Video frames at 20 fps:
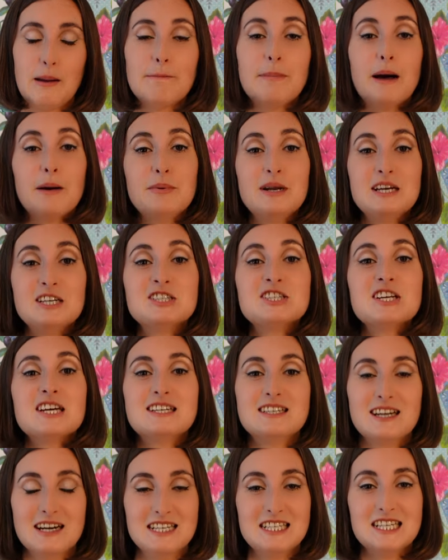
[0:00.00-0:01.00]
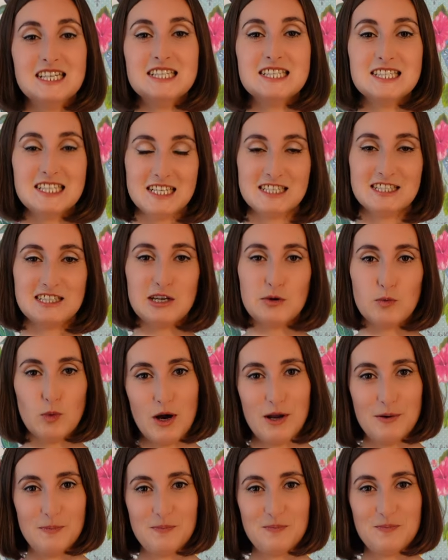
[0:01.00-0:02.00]
published in nineteen
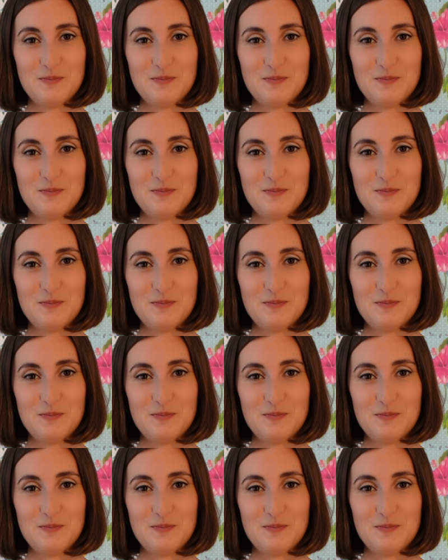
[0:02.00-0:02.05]
sixty-one.